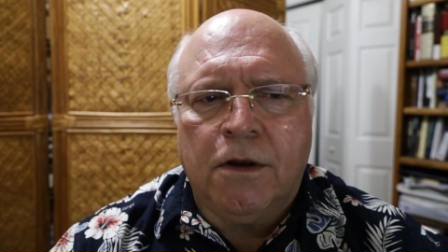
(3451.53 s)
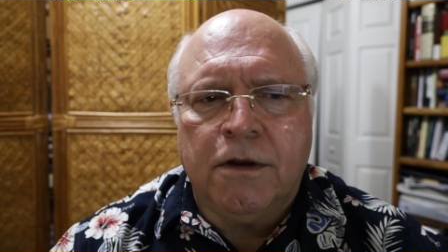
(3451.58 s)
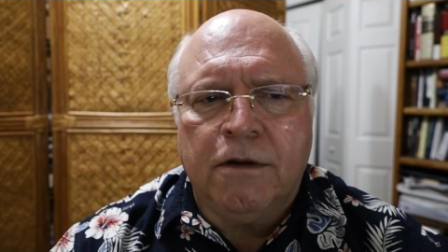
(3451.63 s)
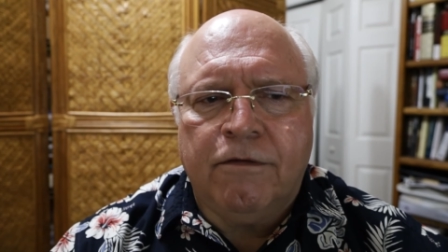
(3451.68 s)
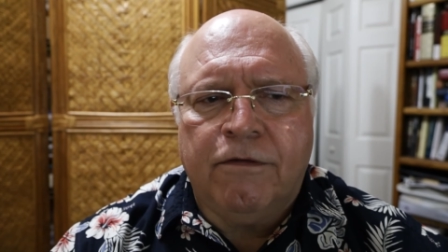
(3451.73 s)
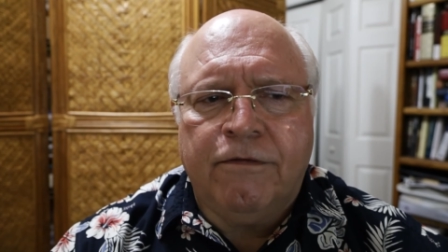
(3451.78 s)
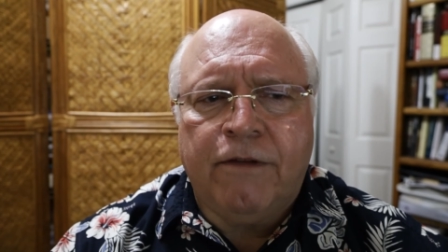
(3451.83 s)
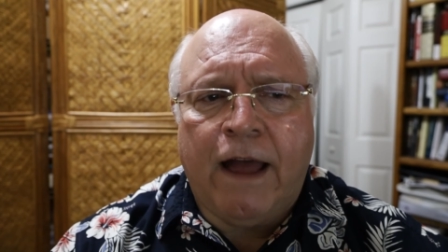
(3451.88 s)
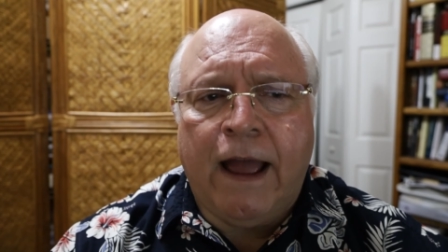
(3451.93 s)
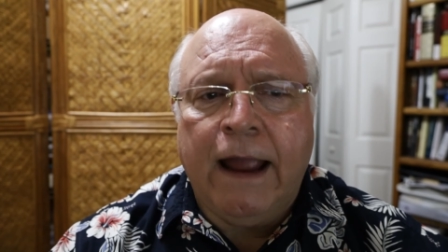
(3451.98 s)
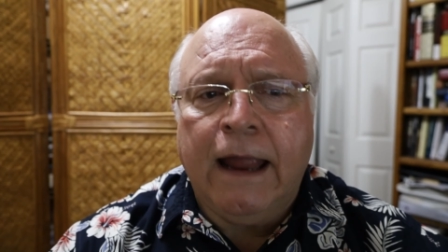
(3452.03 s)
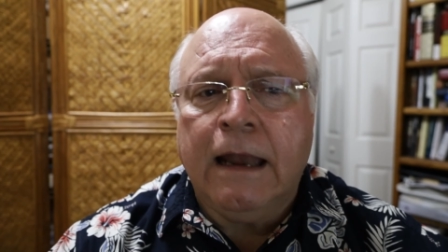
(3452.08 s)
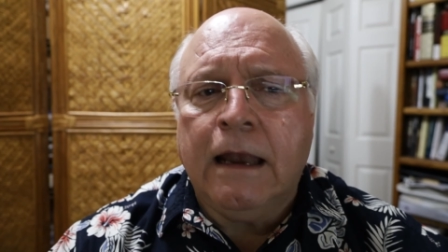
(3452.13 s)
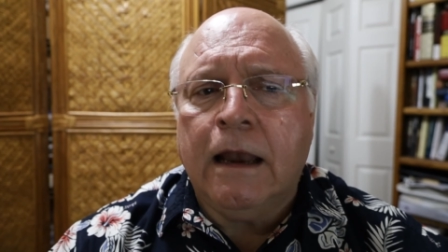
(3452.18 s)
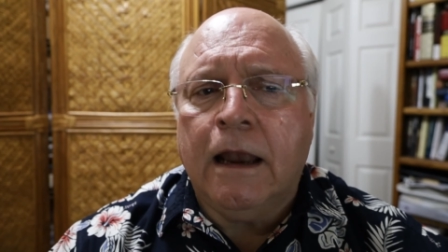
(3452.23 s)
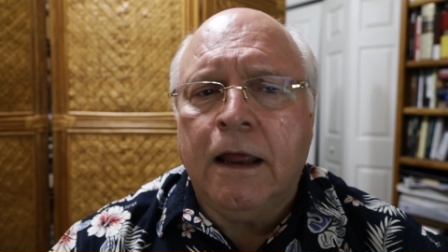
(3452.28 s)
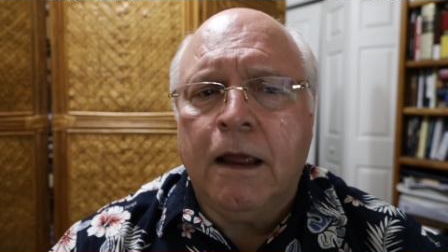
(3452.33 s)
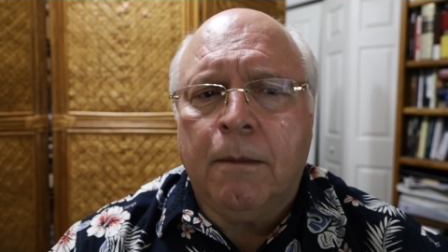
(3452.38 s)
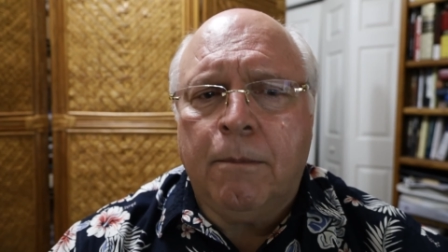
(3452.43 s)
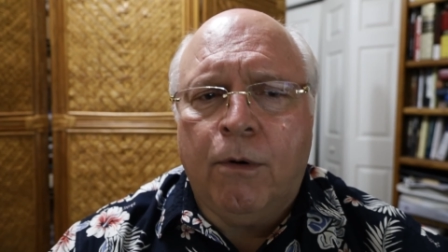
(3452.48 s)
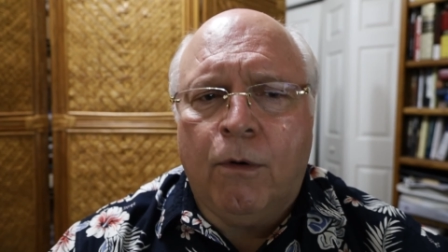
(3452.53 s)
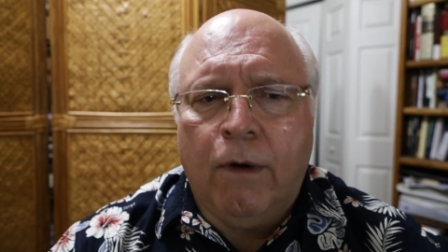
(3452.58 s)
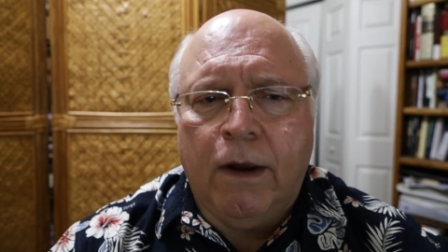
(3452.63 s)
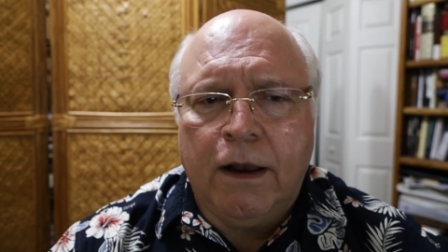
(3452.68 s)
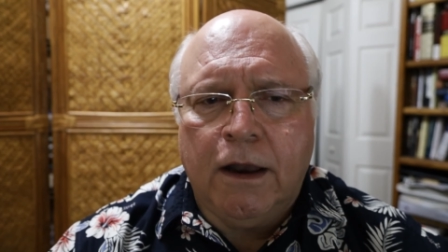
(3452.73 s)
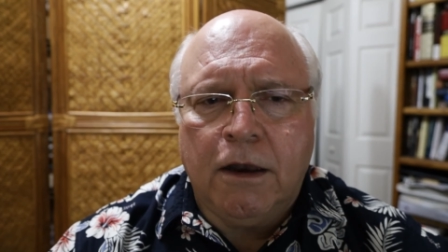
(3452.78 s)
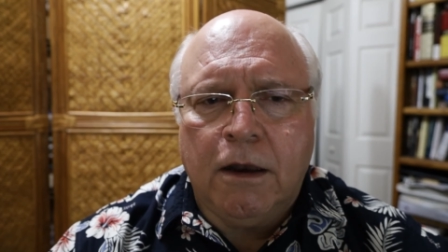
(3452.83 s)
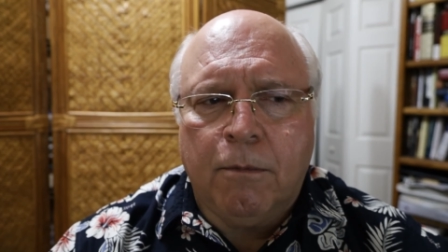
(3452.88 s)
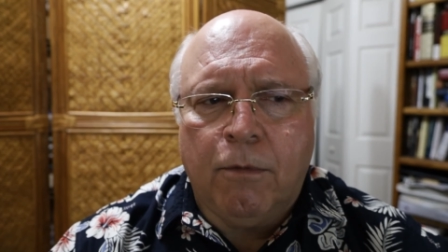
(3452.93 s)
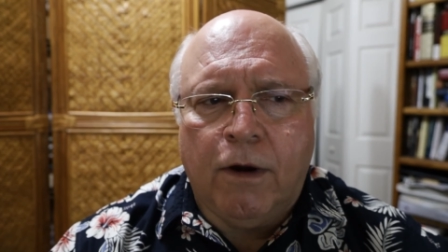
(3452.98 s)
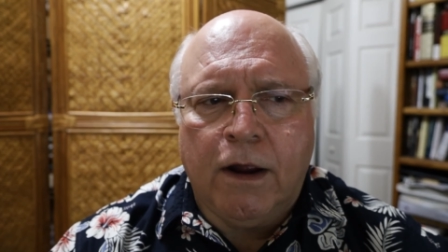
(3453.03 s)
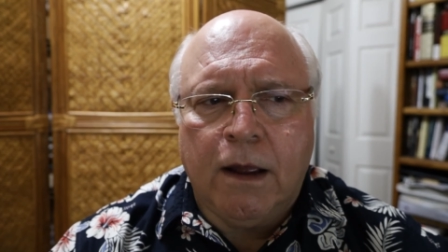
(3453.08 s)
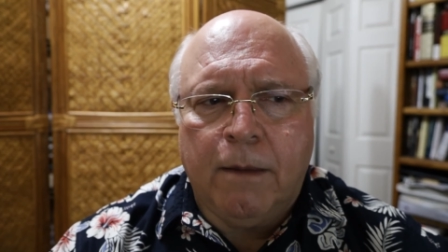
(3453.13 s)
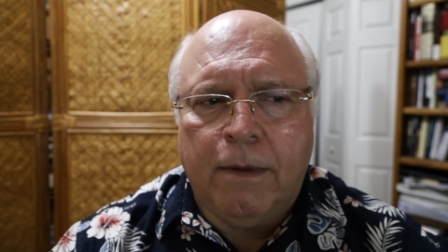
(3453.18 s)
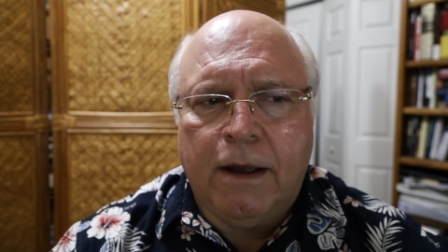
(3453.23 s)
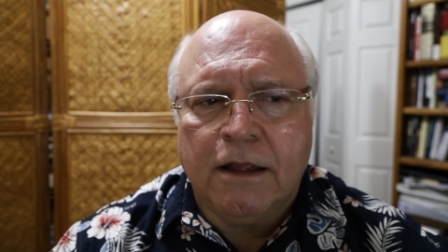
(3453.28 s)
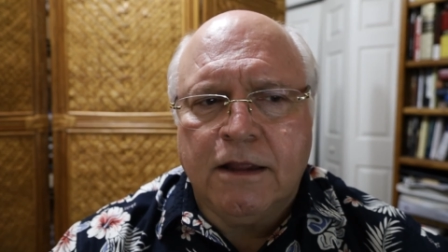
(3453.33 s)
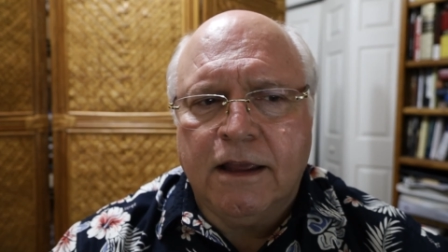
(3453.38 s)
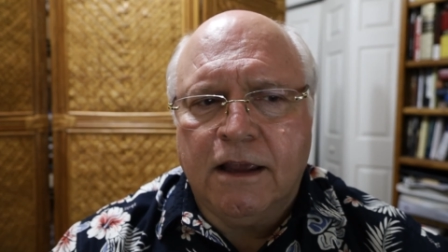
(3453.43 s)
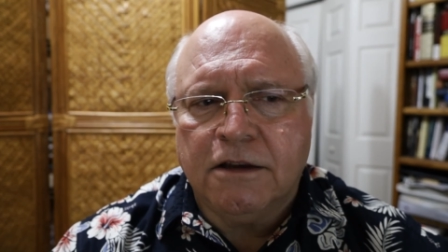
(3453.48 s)
divinely appointed to bring
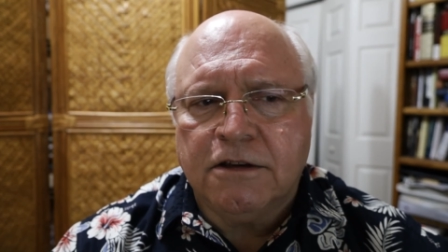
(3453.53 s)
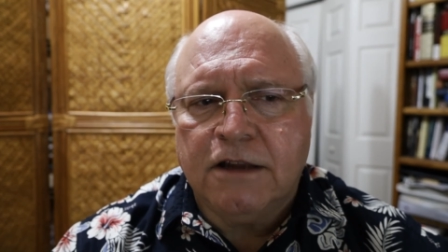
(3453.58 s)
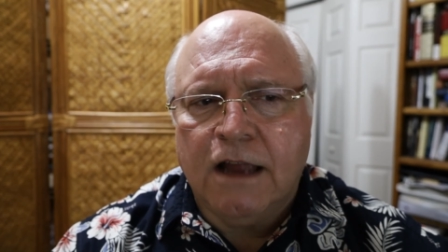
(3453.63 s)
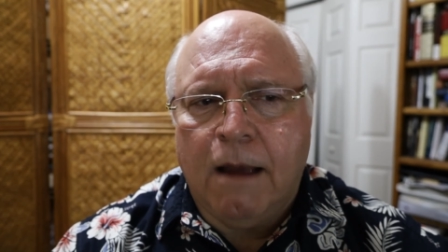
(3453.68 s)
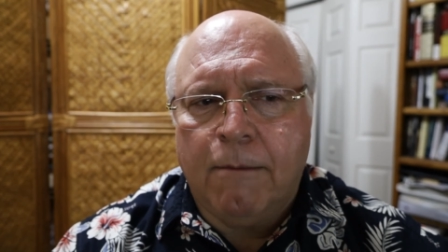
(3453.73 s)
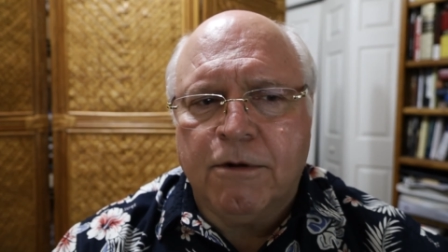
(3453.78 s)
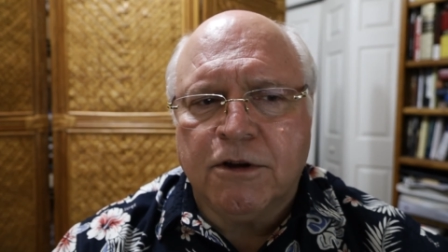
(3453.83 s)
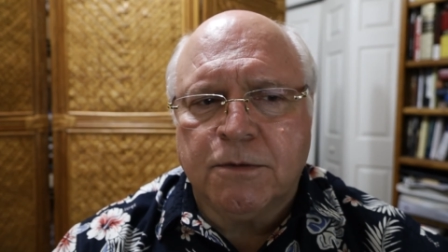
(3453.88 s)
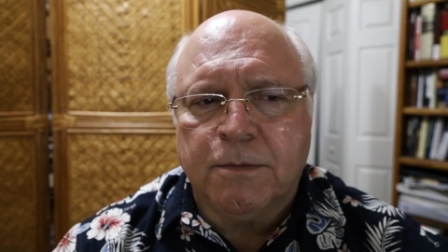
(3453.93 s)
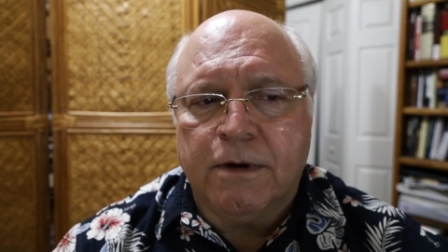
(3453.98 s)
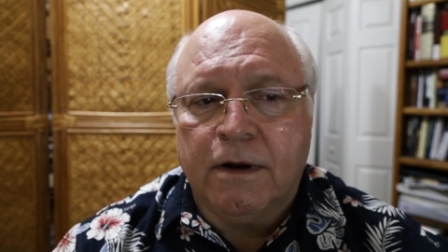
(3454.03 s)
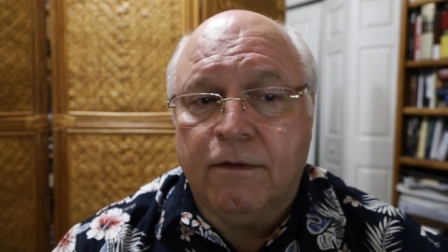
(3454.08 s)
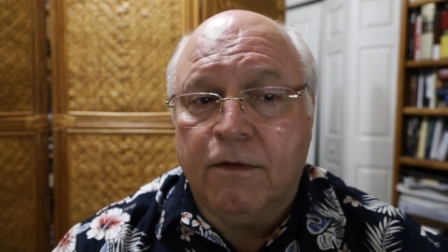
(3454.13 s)
about the establishment